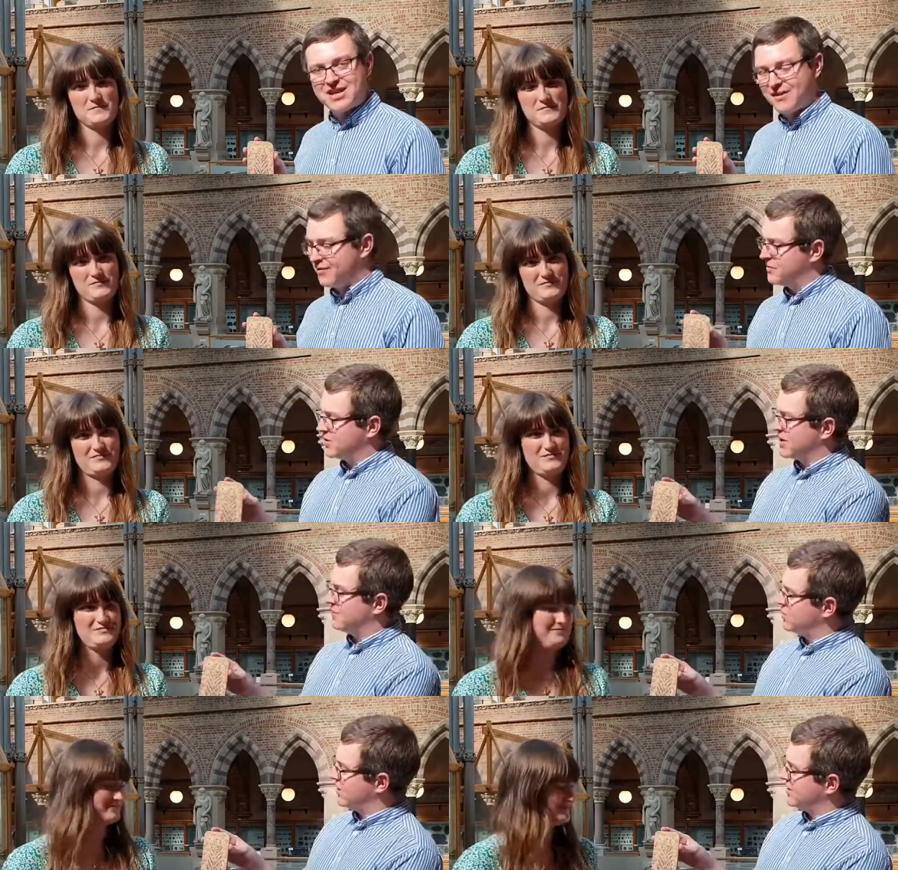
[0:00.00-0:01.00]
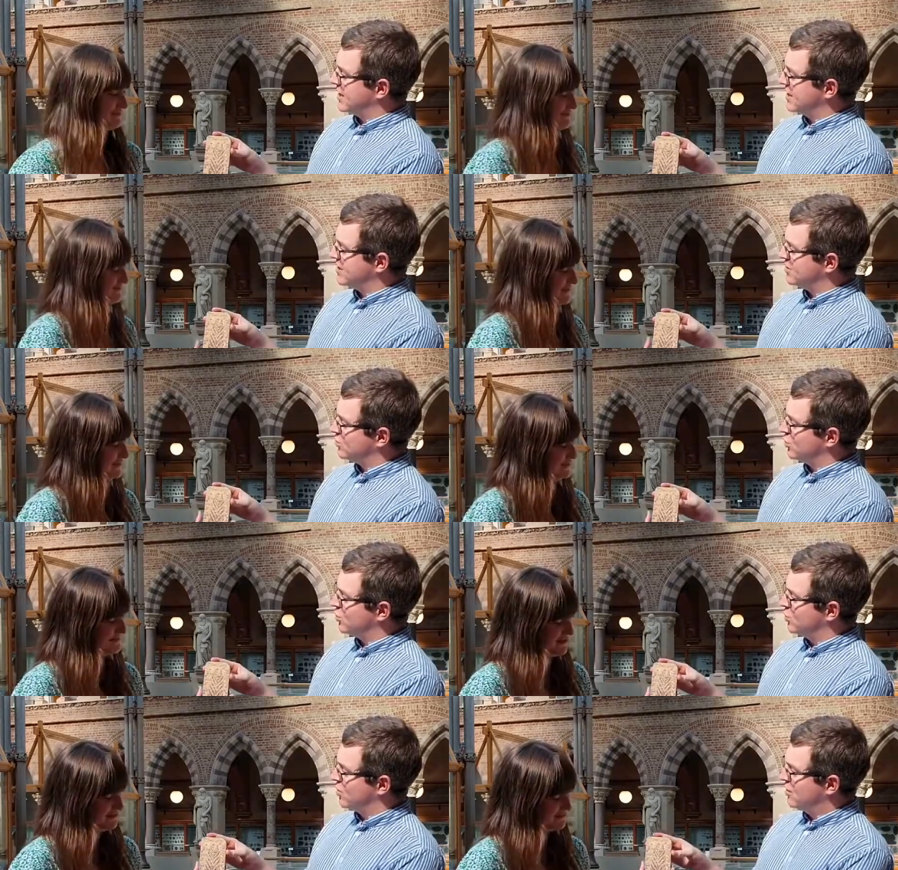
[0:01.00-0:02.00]
Speaker 1: here at the museum. Do you want to take us
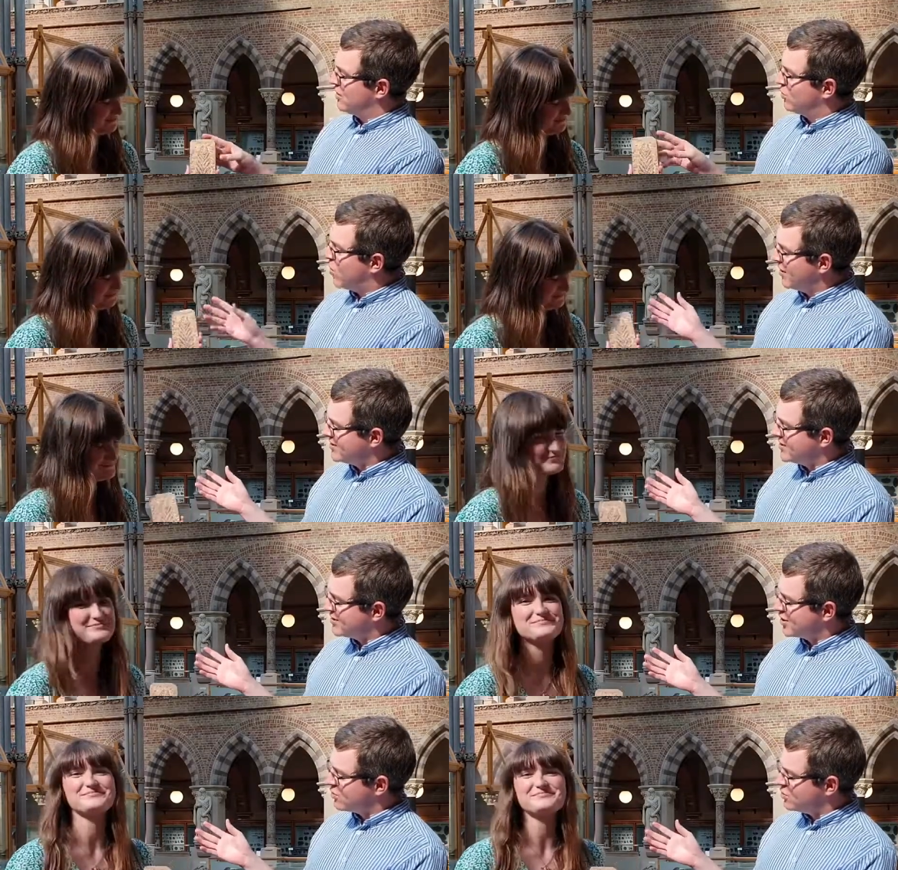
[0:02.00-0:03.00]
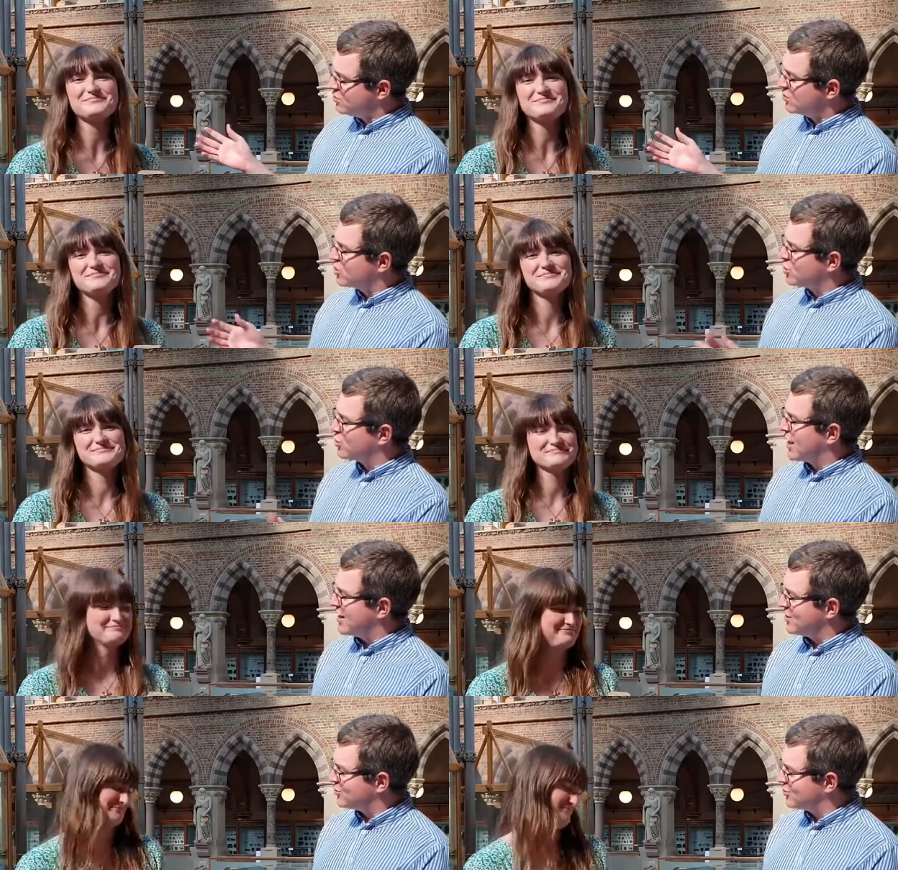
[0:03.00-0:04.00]
through why is it so
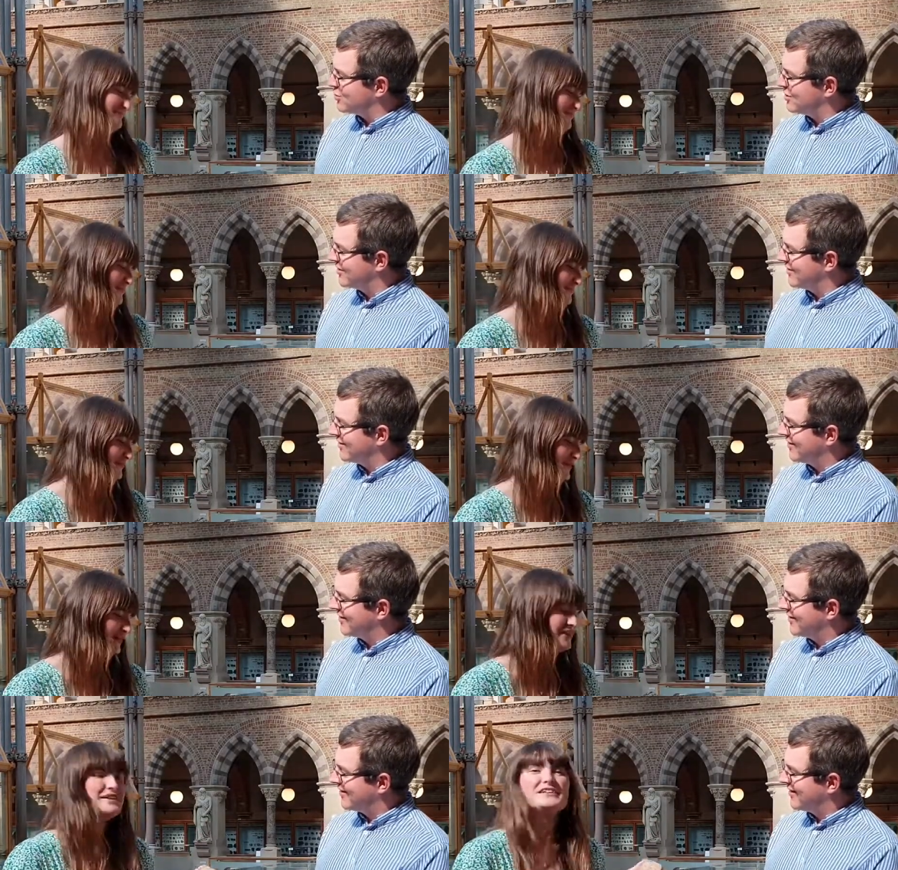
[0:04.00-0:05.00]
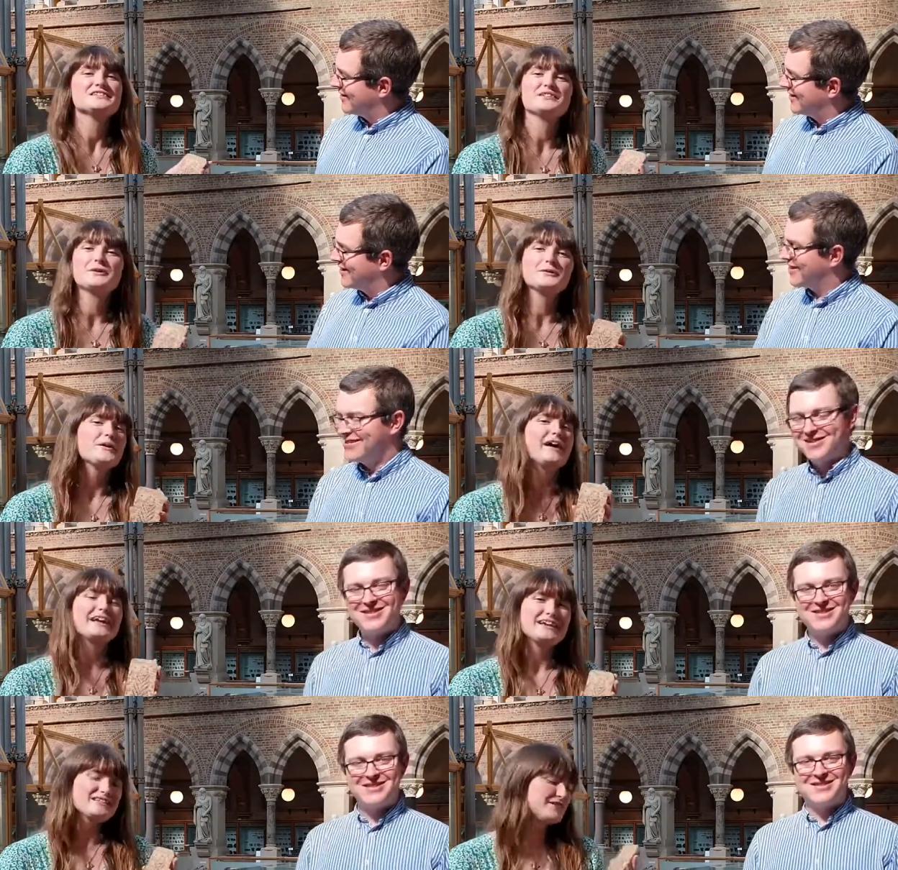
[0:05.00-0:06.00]
strange?
Speaker 2: So I
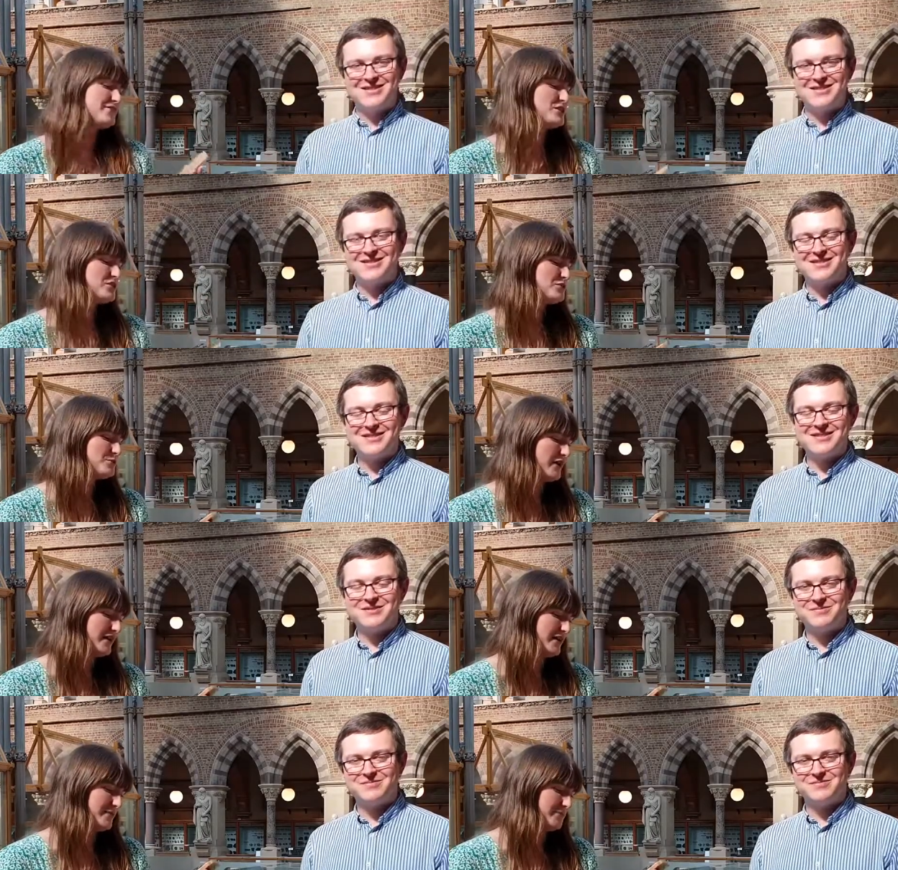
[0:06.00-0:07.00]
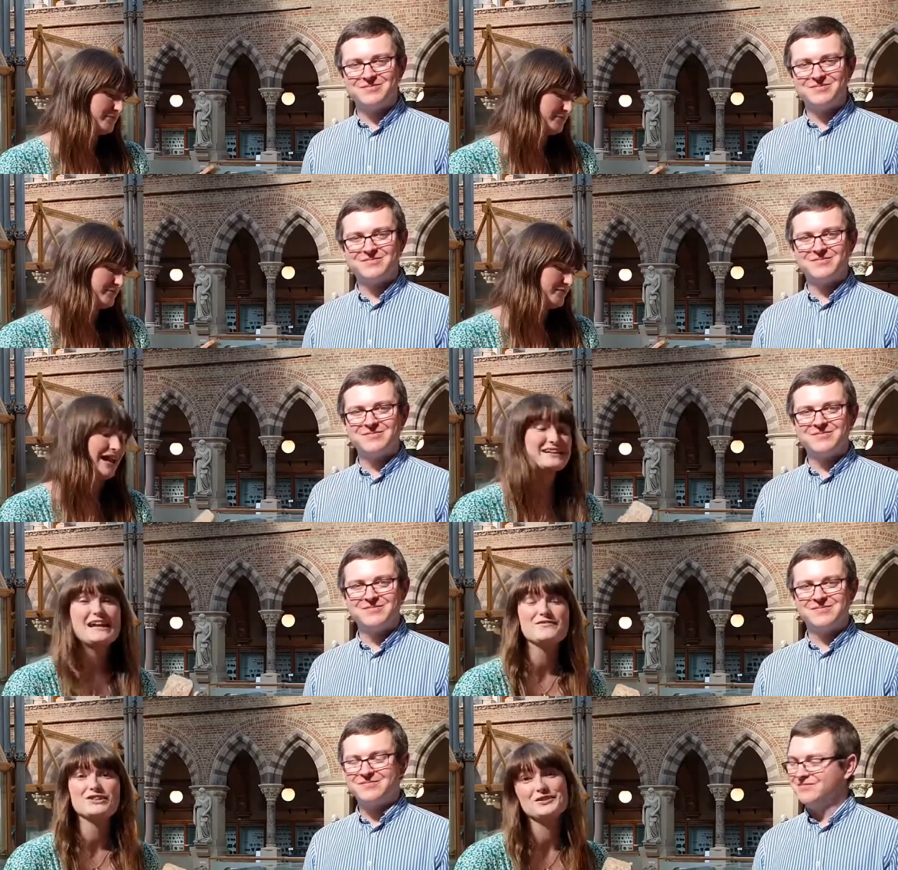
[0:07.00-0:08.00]
guess if you um, had
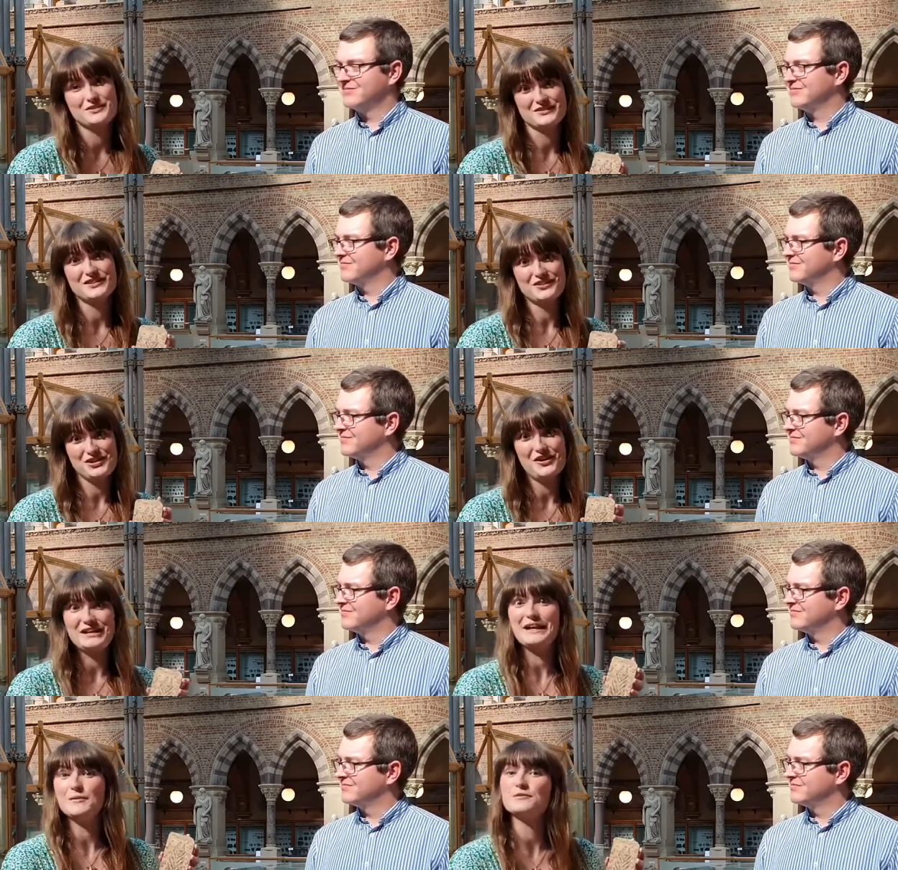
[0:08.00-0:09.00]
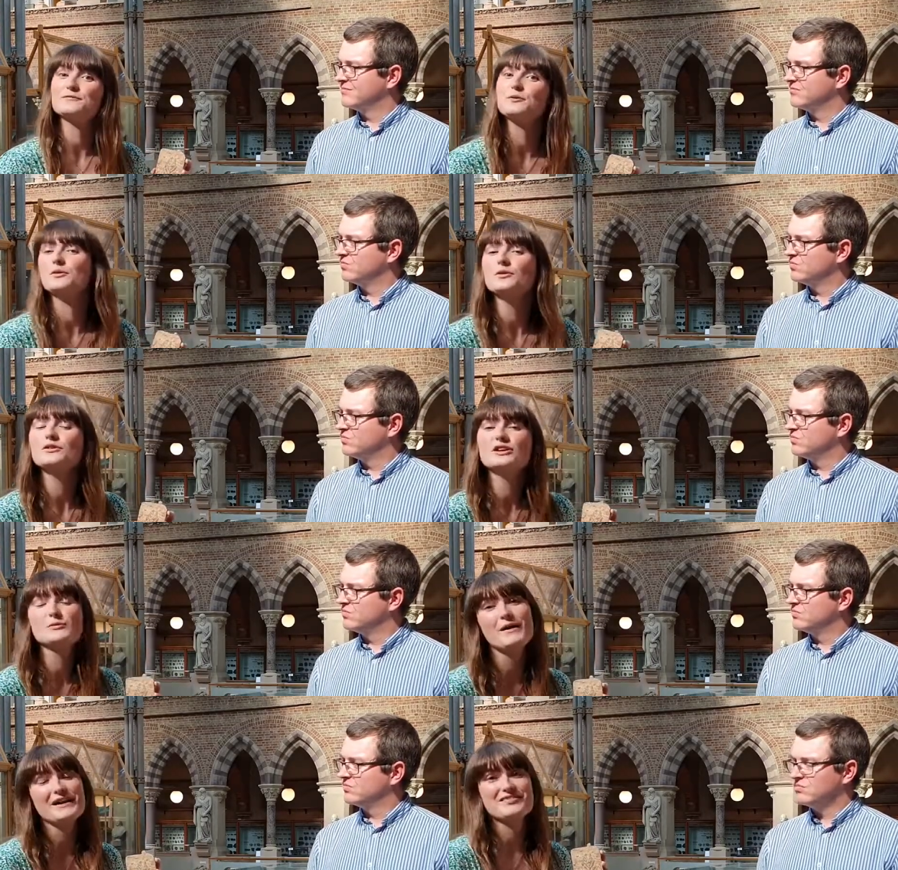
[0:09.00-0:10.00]
never looked at a charnia before,
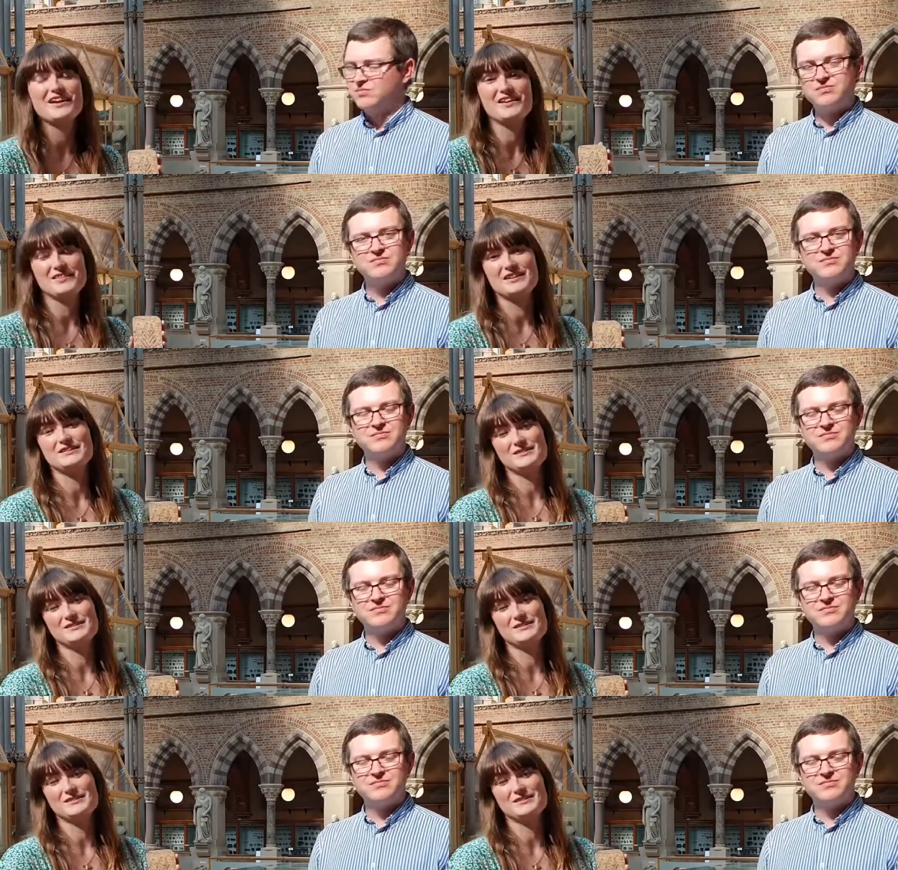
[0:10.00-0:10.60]
you might think that it